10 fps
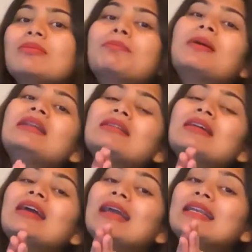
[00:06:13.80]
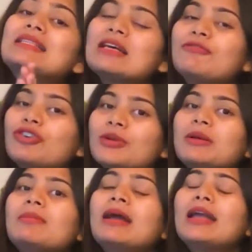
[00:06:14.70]
but it is
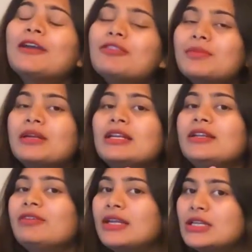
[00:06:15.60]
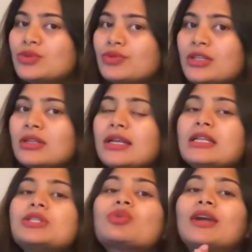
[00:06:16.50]
affordable by everybody living in Sweden. It
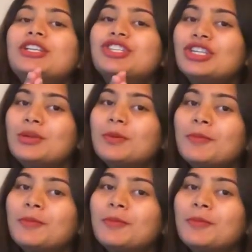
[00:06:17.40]
is quite cheap.